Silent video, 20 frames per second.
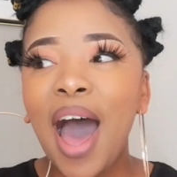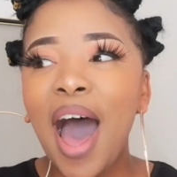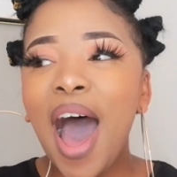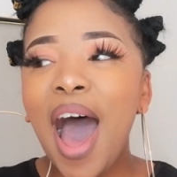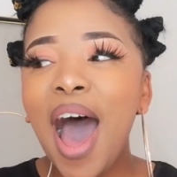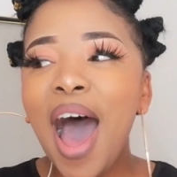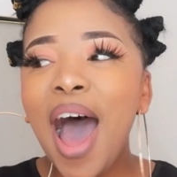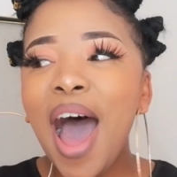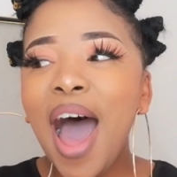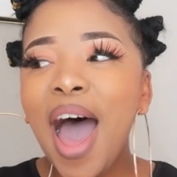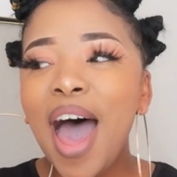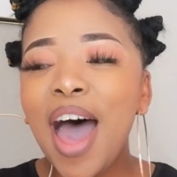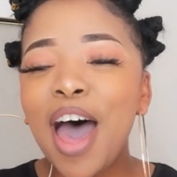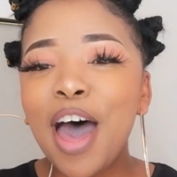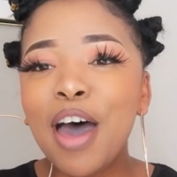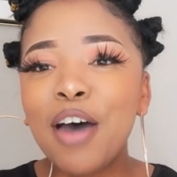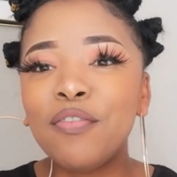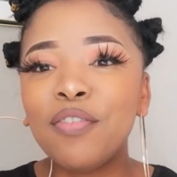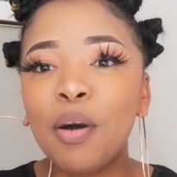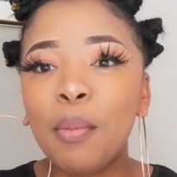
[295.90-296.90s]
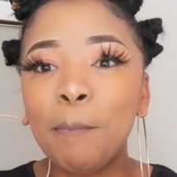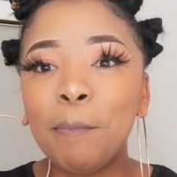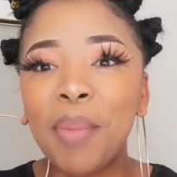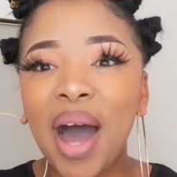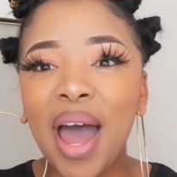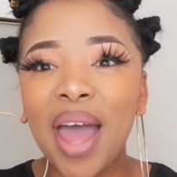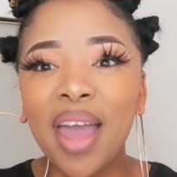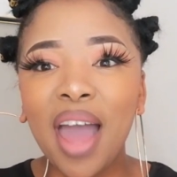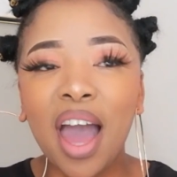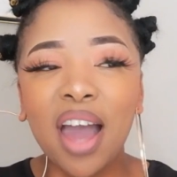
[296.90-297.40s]
I have
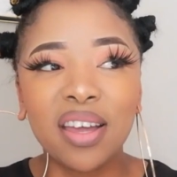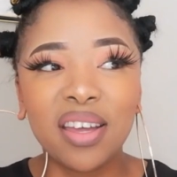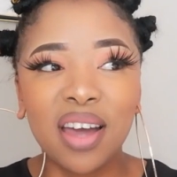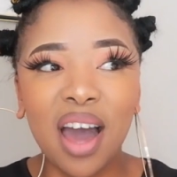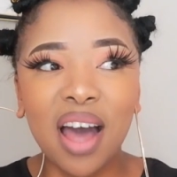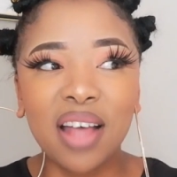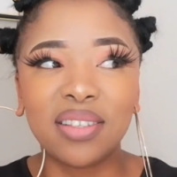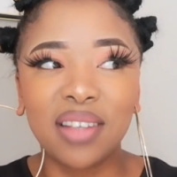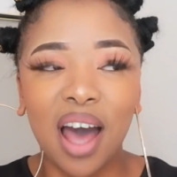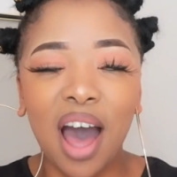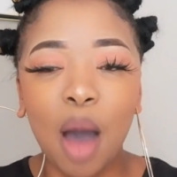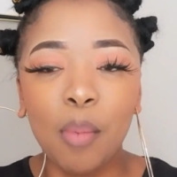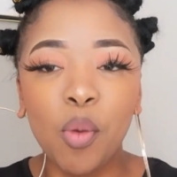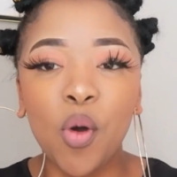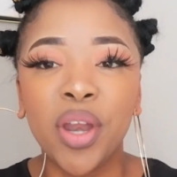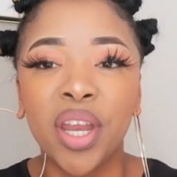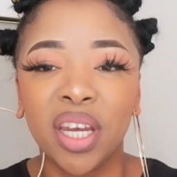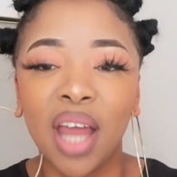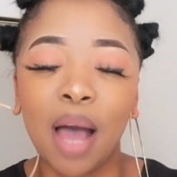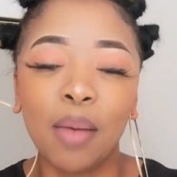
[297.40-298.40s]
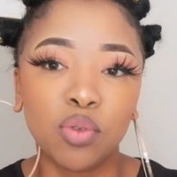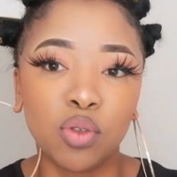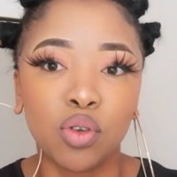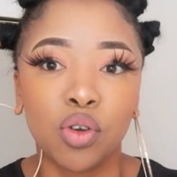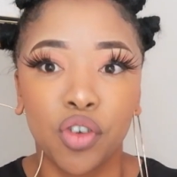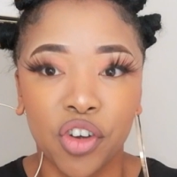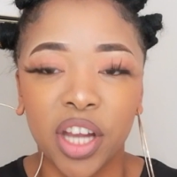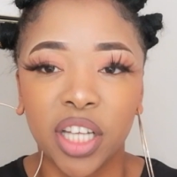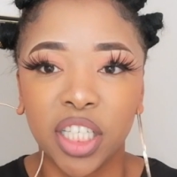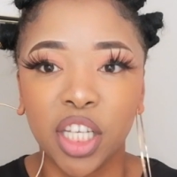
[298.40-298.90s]
my guards up when it comes to
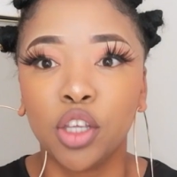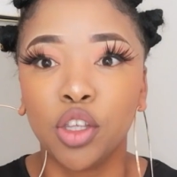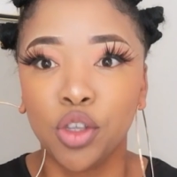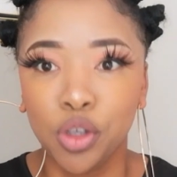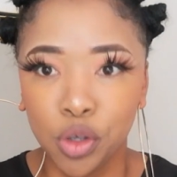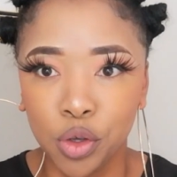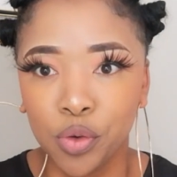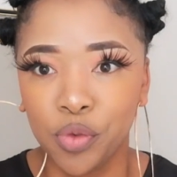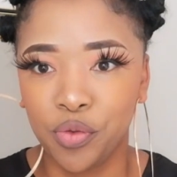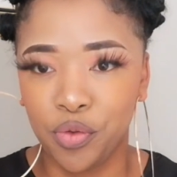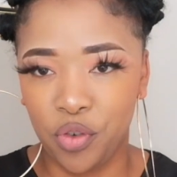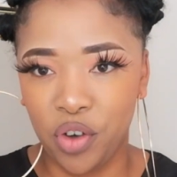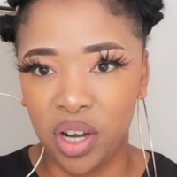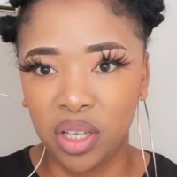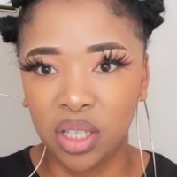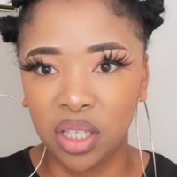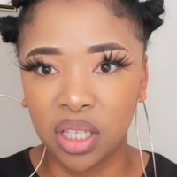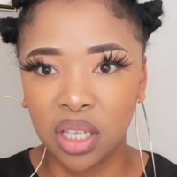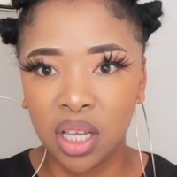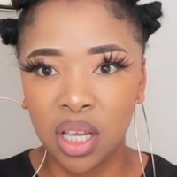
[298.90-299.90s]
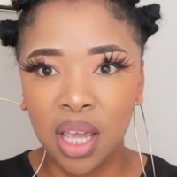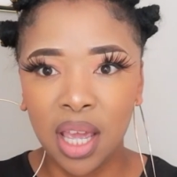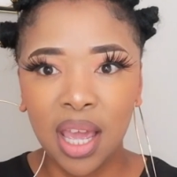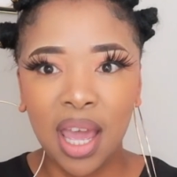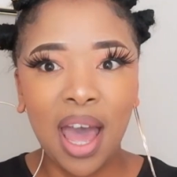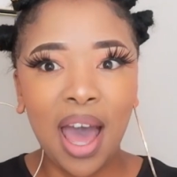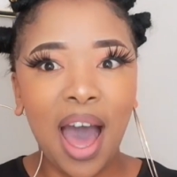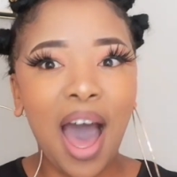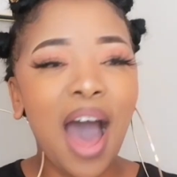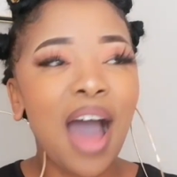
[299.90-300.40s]
creating new friends.
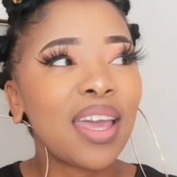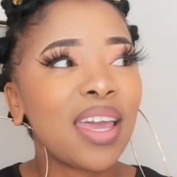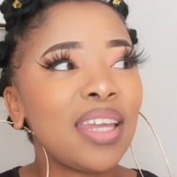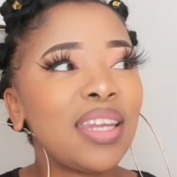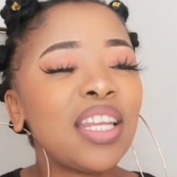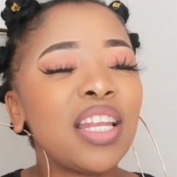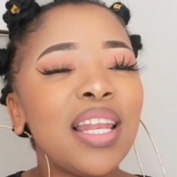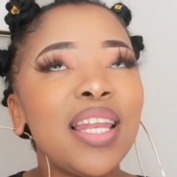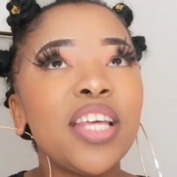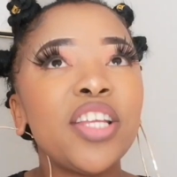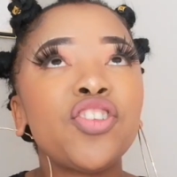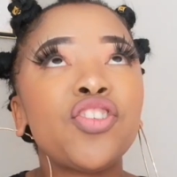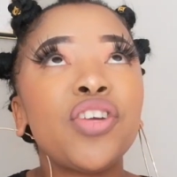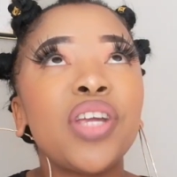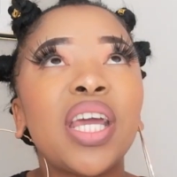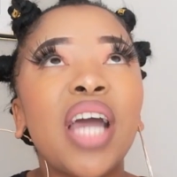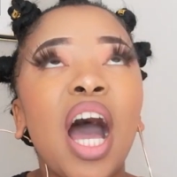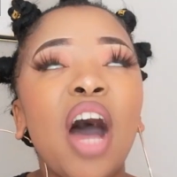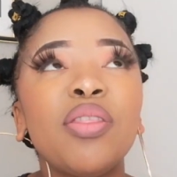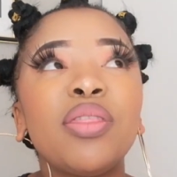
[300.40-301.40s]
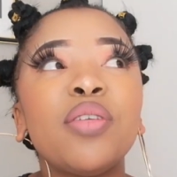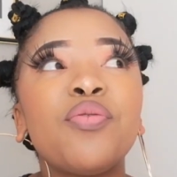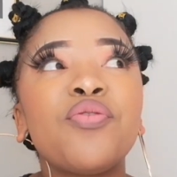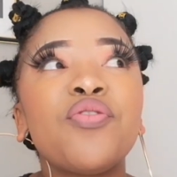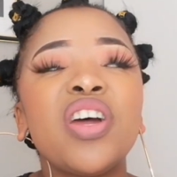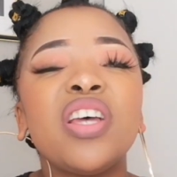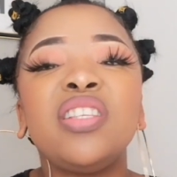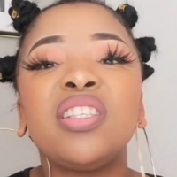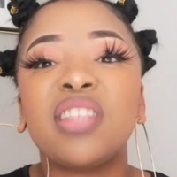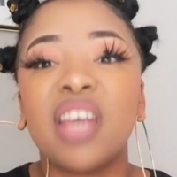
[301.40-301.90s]
I can literally count the
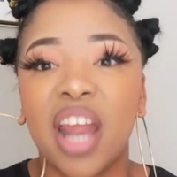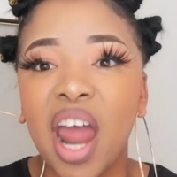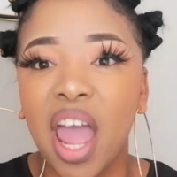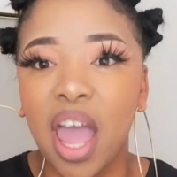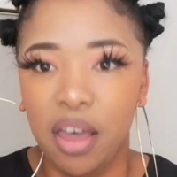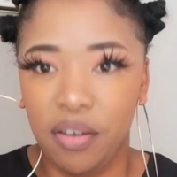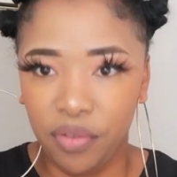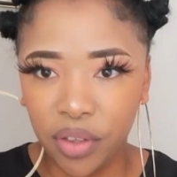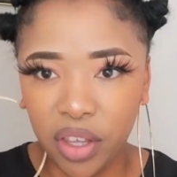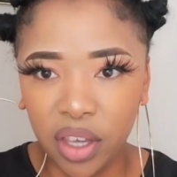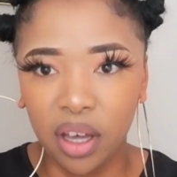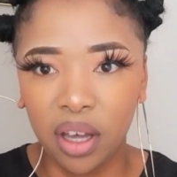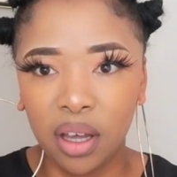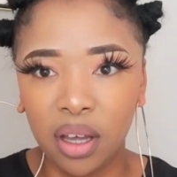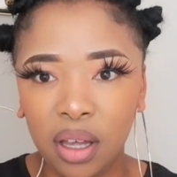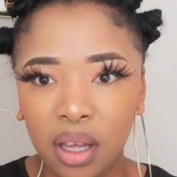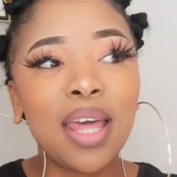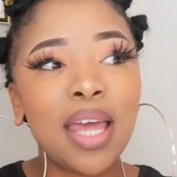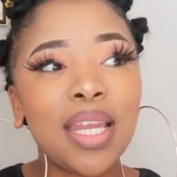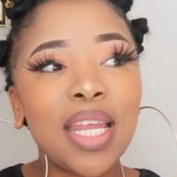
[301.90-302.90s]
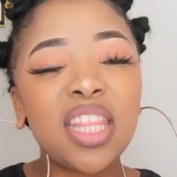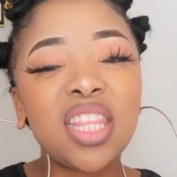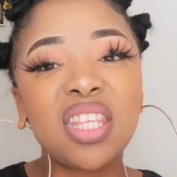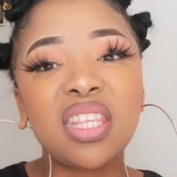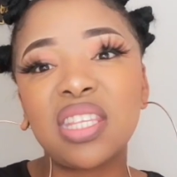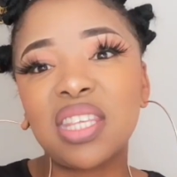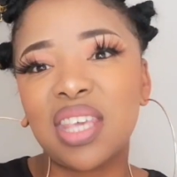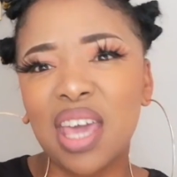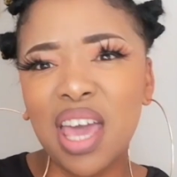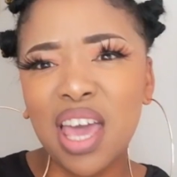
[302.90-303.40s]
friends that I have here. And then it
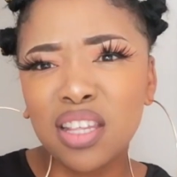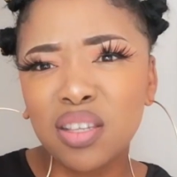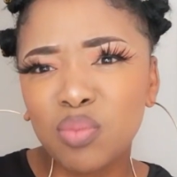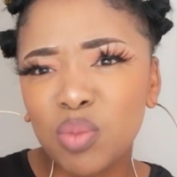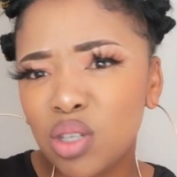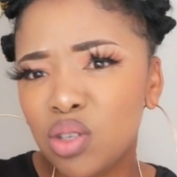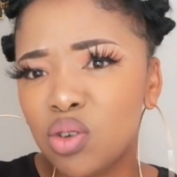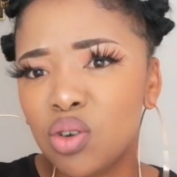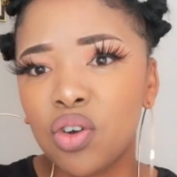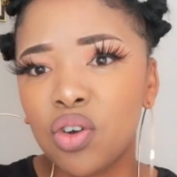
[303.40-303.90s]
scares me to